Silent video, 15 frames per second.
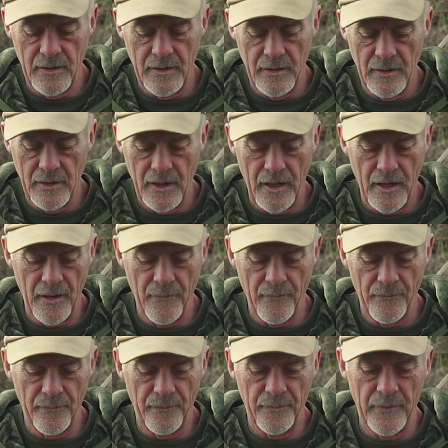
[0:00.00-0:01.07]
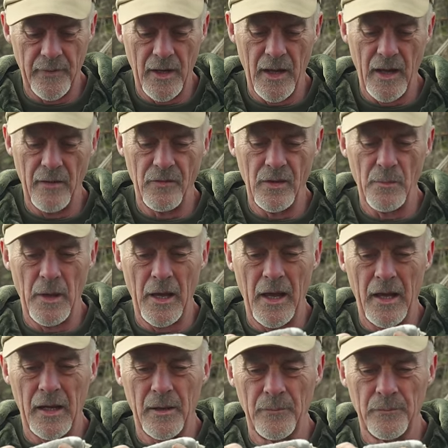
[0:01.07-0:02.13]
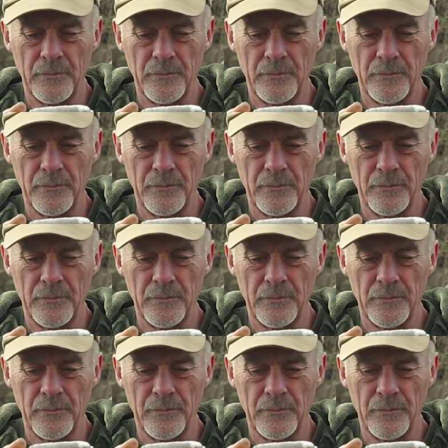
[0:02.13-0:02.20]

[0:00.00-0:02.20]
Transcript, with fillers: And there you have your bag.